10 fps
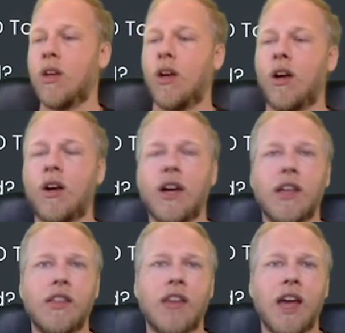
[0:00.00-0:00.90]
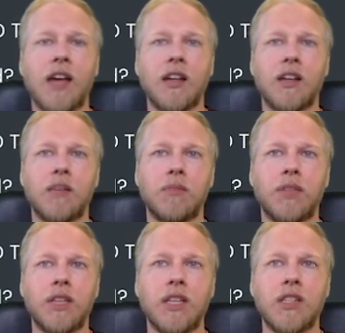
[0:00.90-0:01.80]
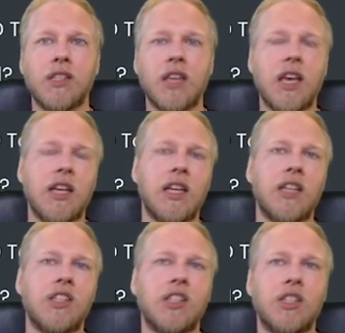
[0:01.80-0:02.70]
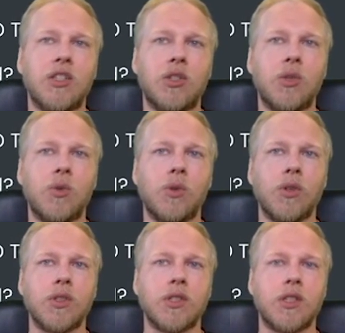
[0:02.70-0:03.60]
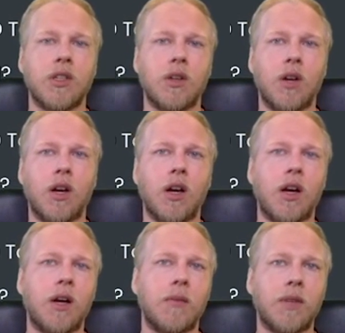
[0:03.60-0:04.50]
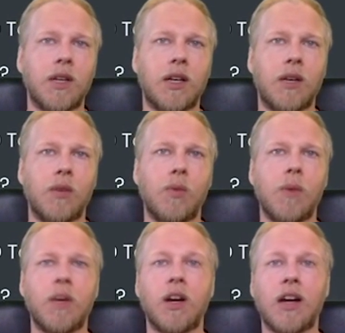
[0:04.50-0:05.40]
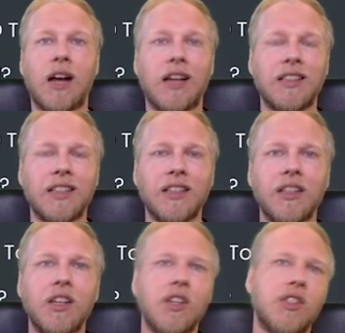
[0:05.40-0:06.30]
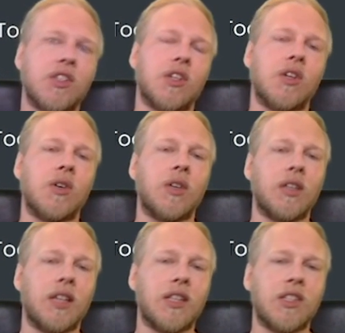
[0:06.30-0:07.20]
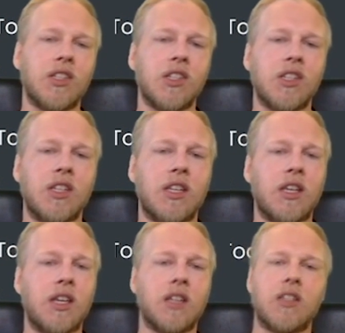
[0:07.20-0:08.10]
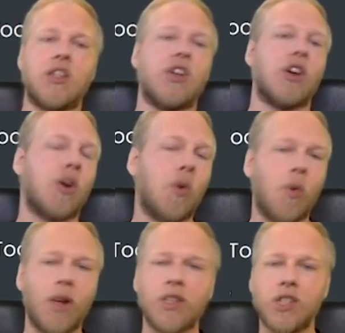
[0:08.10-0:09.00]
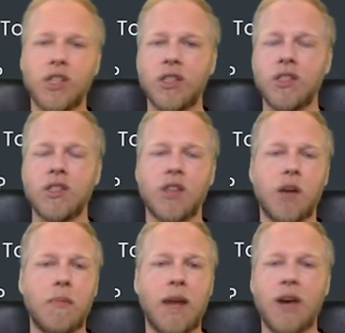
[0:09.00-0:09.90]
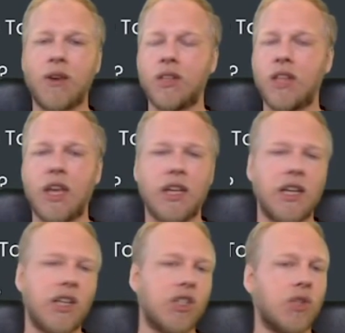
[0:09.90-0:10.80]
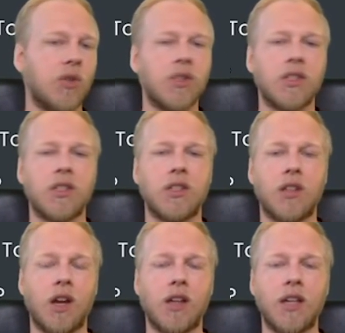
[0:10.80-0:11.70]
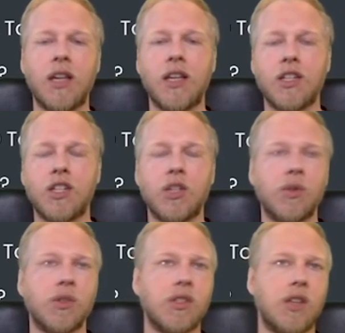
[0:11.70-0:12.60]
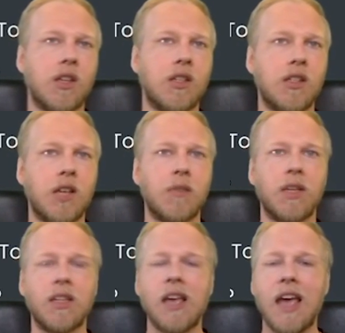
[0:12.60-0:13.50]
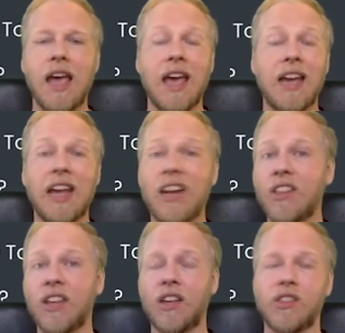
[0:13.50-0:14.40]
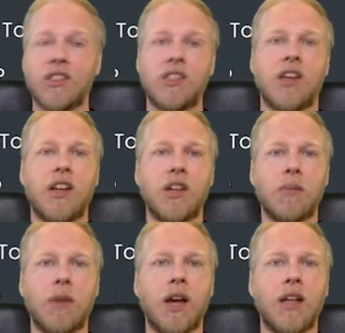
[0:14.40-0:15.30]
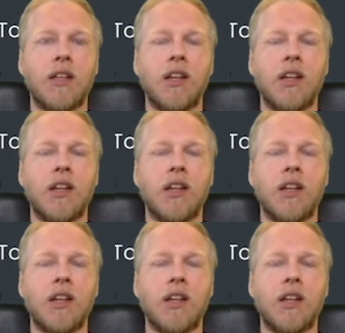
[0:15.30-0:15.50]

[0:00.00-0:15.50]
All right, that completes the ADHD Tools webinar content. So let's just get your questions about the ADHD Tools segment, and anything else that's on your mind.